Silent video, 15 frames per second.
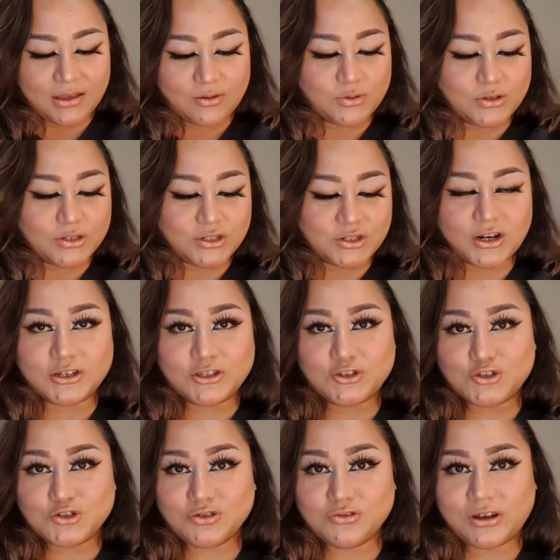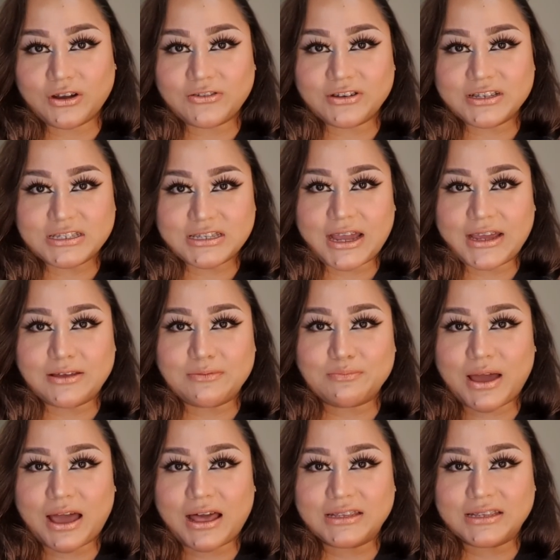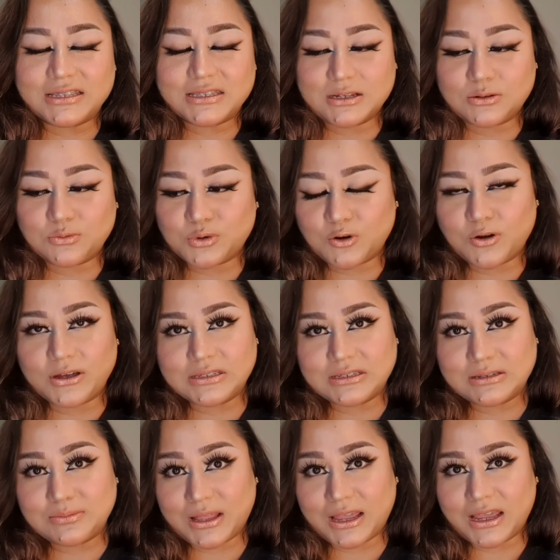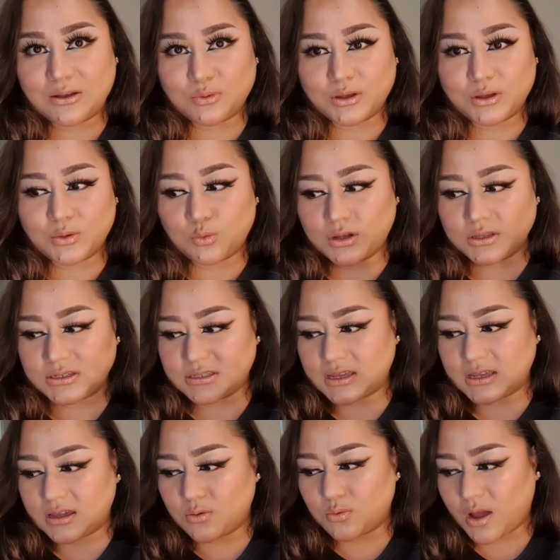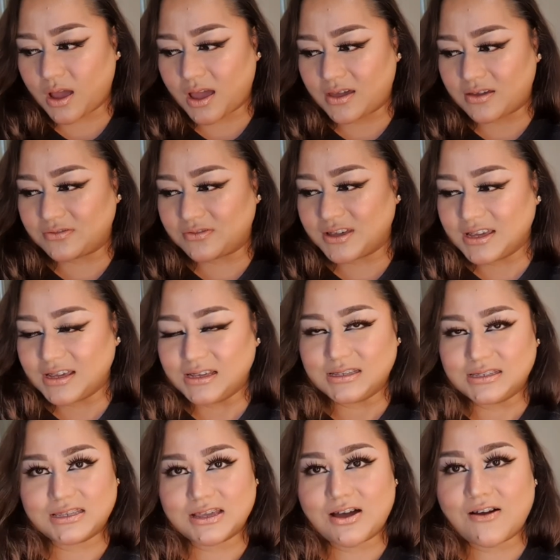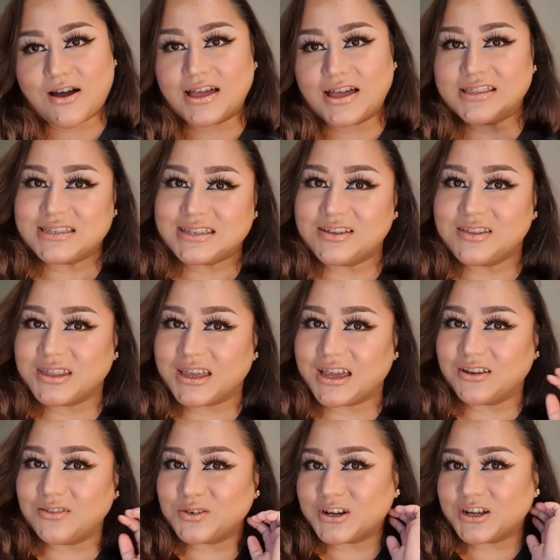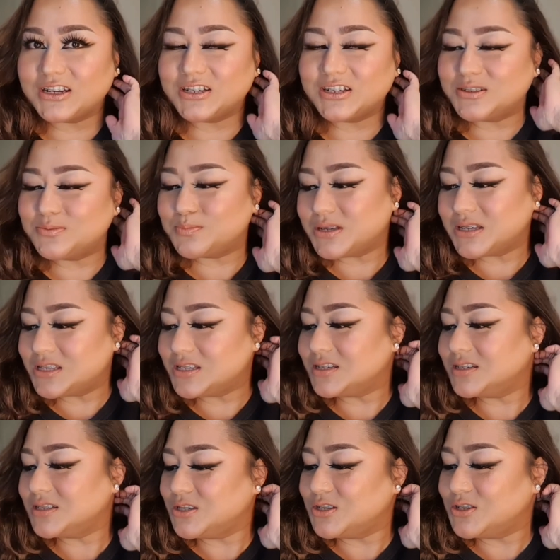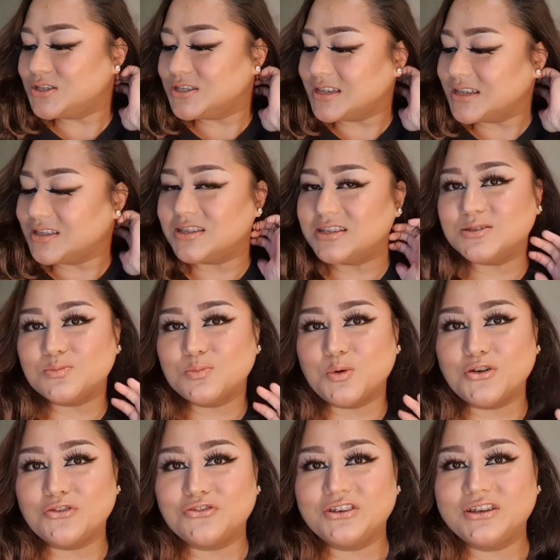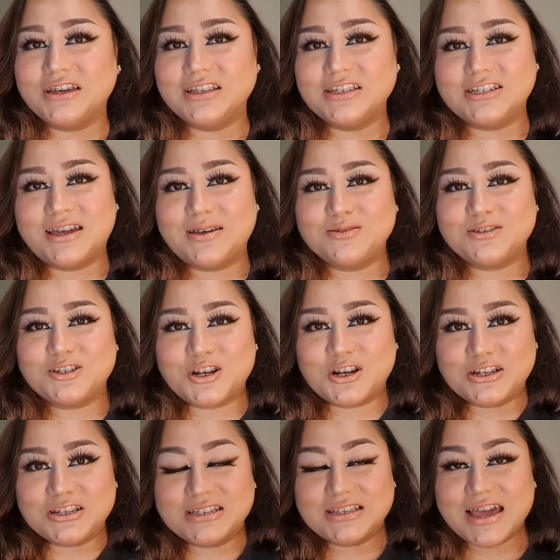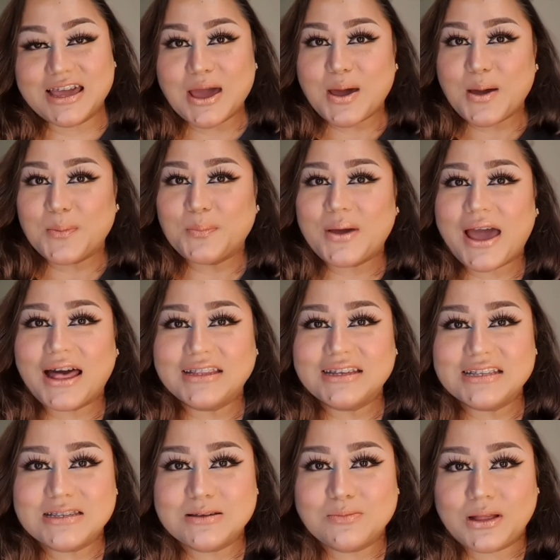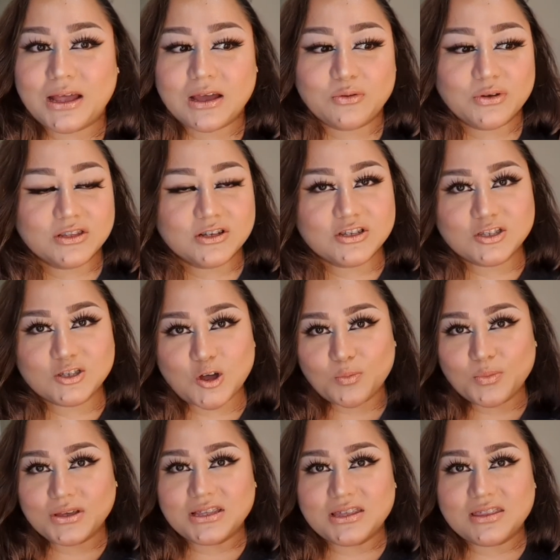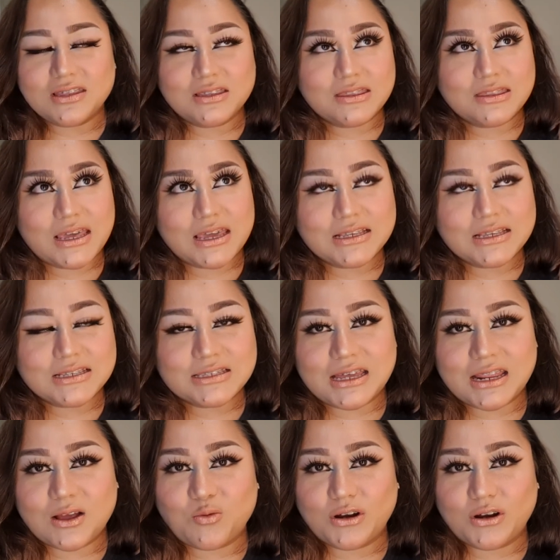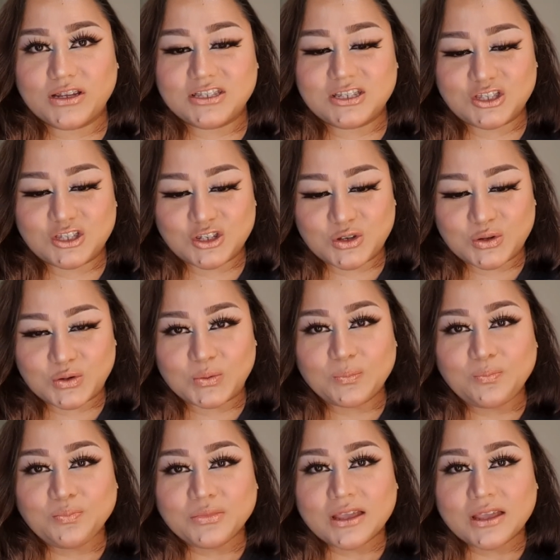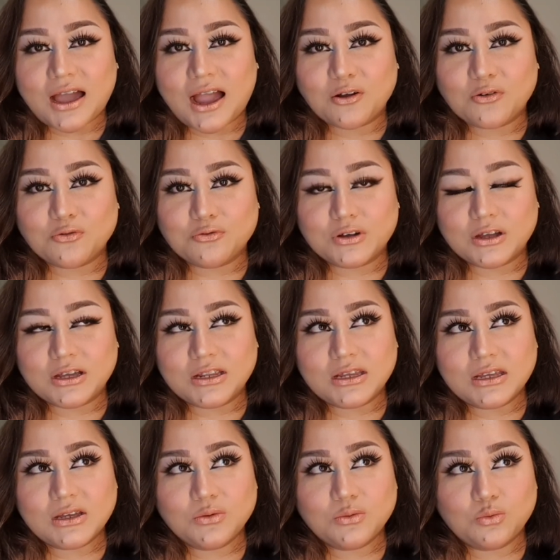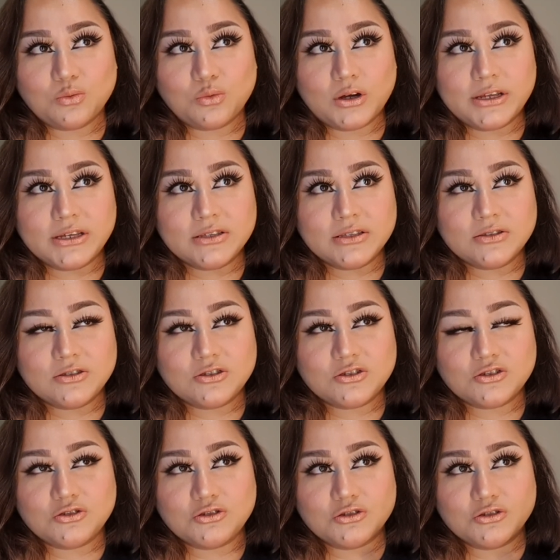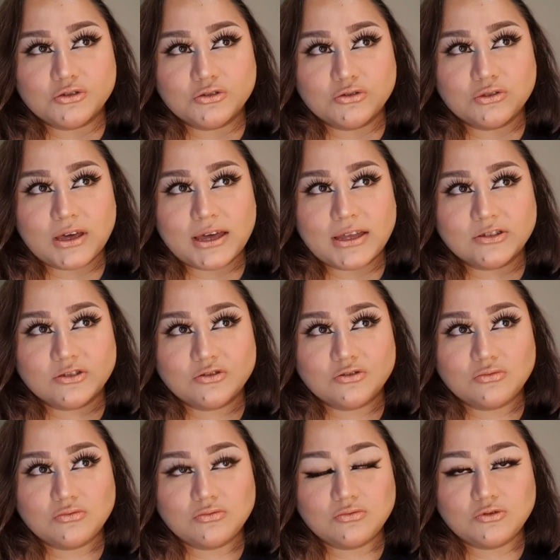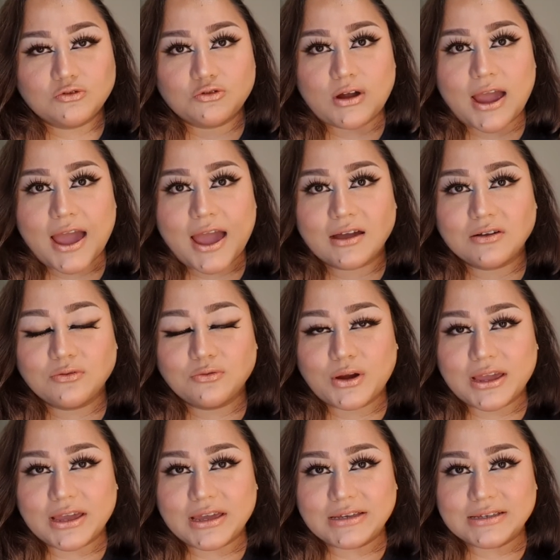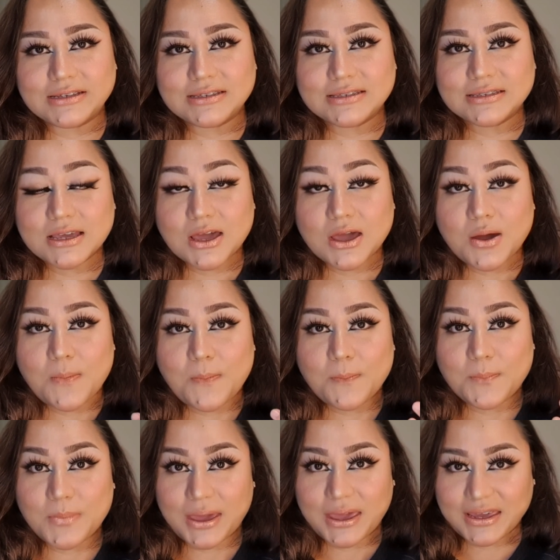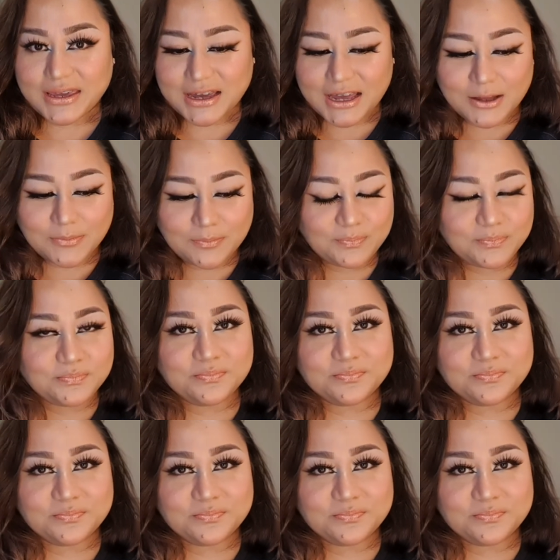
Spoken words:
which are two very exciting palettes that we're going to play with once they arrive. So until then, we're gonna be using this Morphe and James Charles palette to play with. There's so many things that I wanted to do. I really wanted to do that drag race makeup.